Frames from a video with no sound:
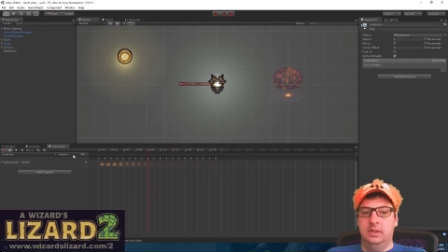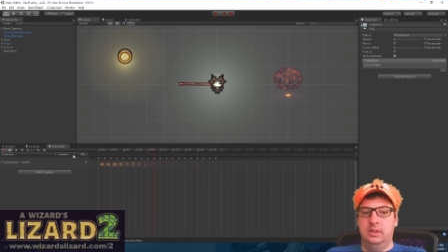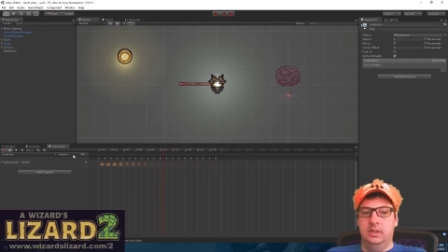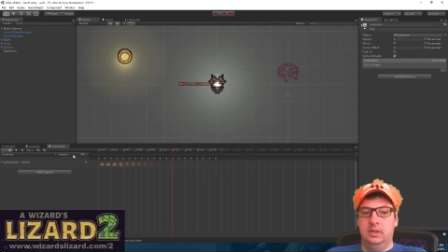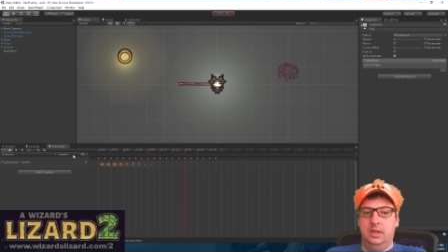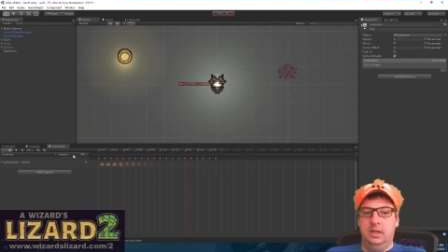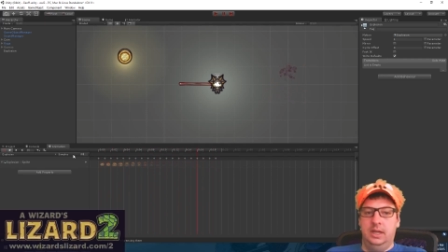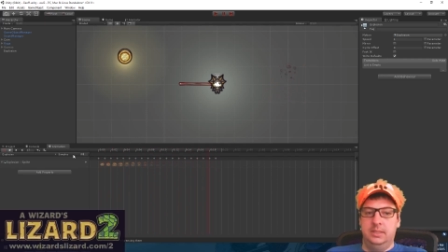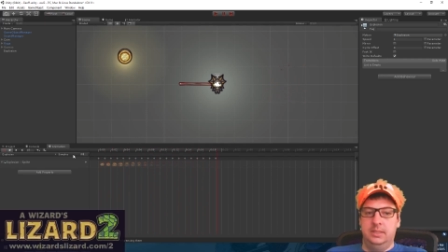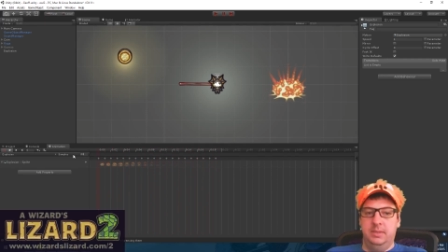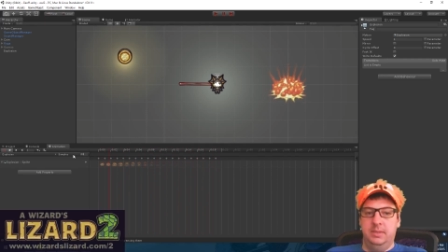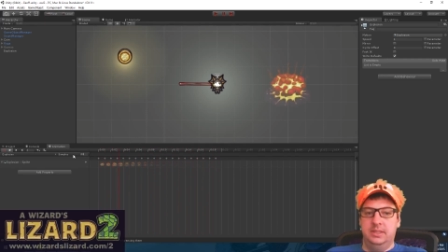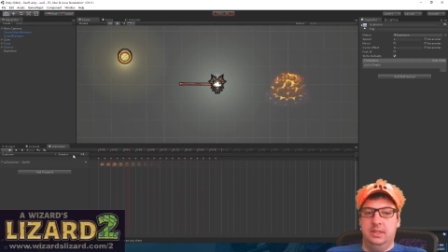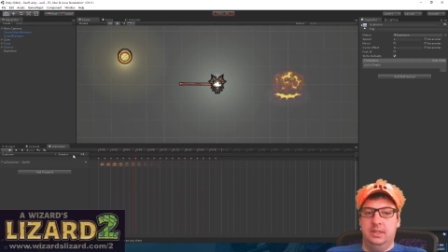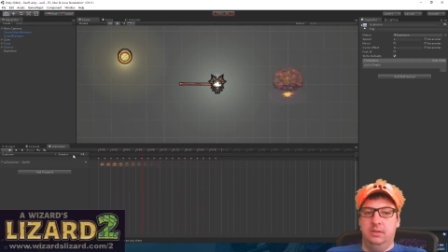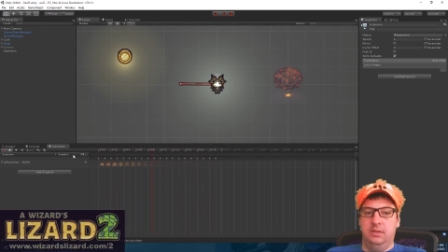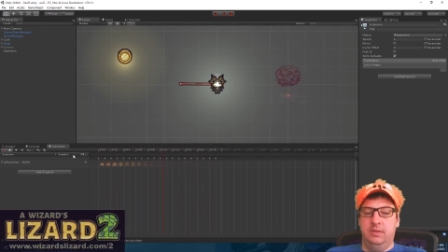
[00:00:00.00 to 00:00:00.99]
I like to make
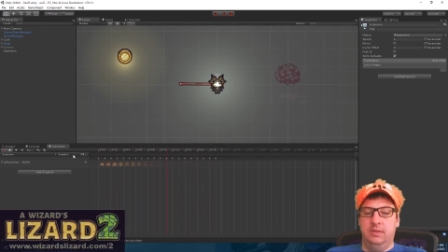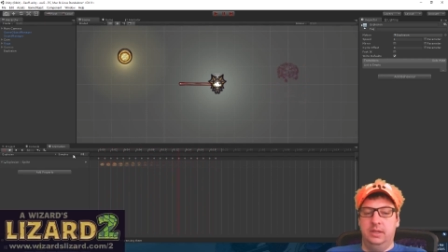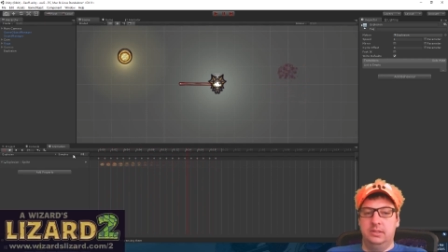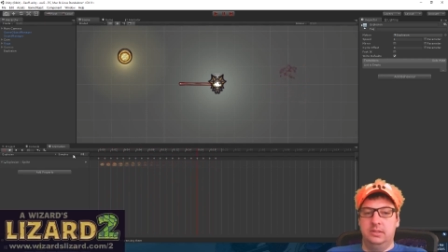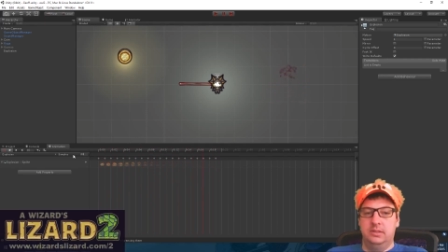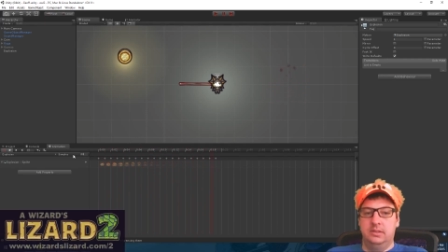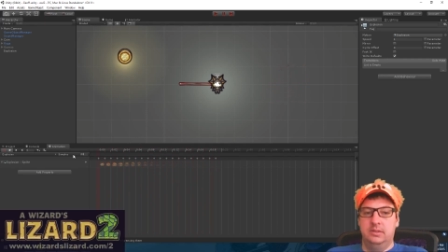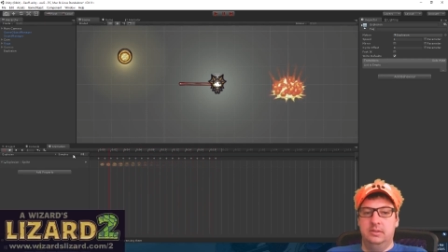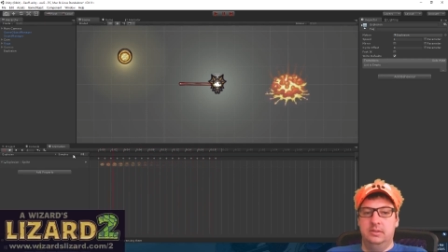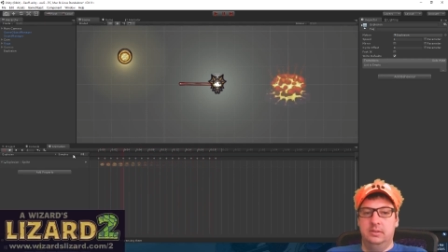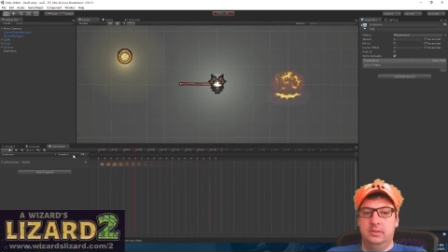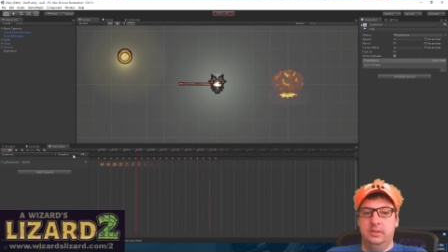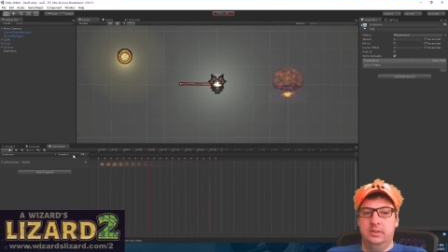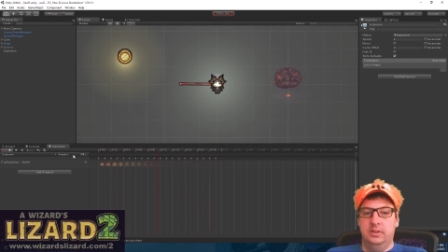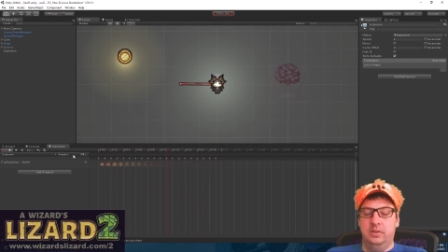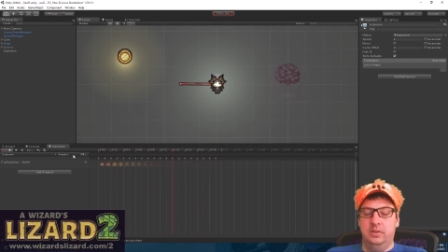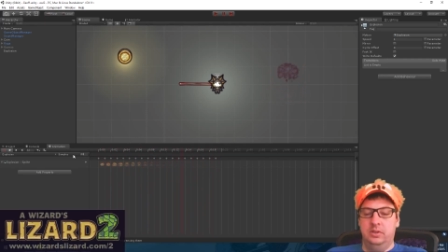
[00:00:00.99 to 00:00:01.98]
sound effects,
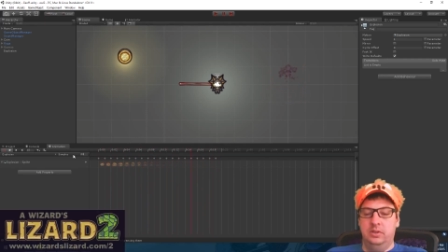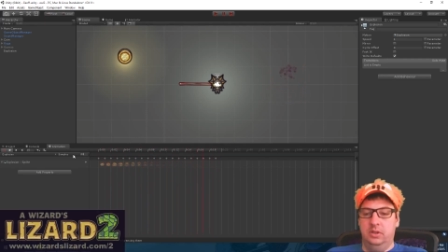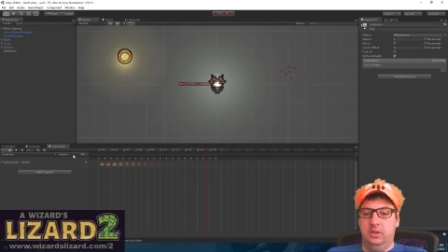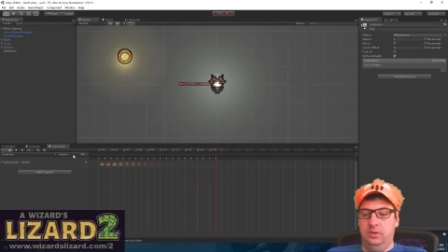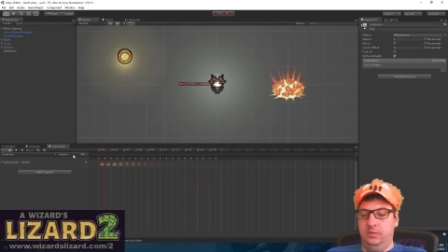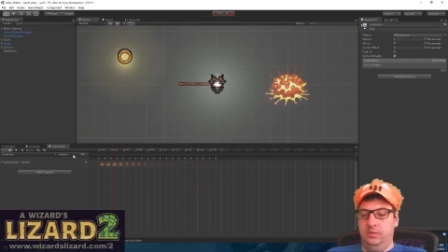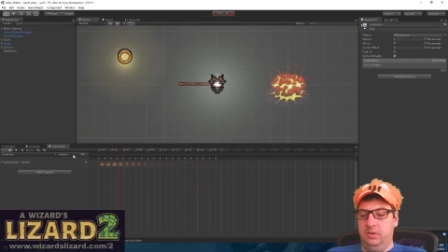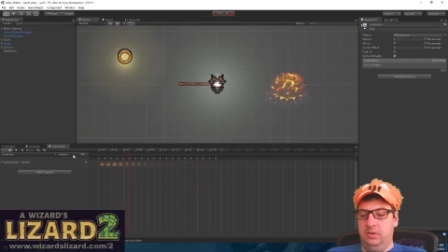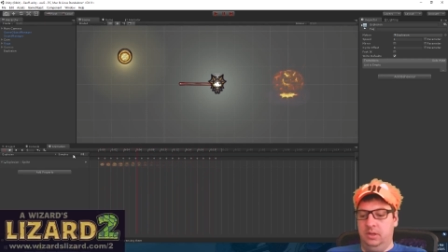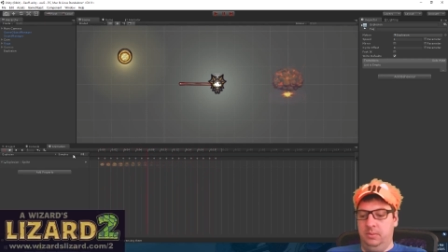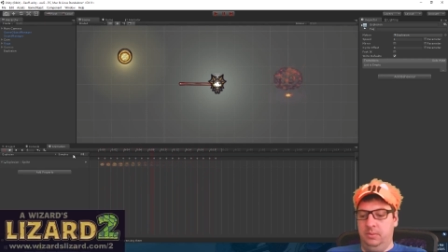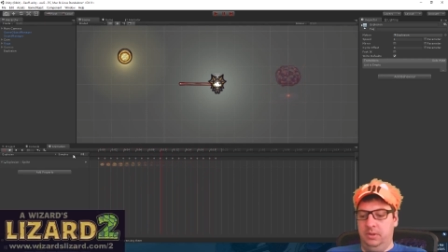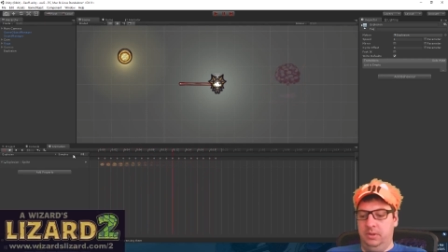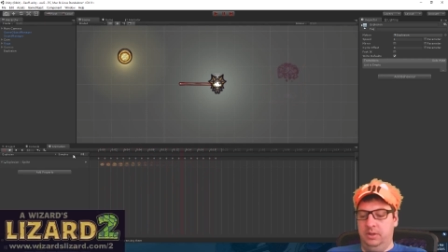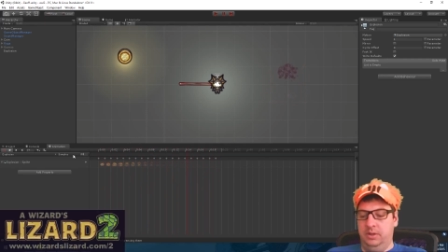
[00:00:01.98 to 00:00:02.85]
while I'm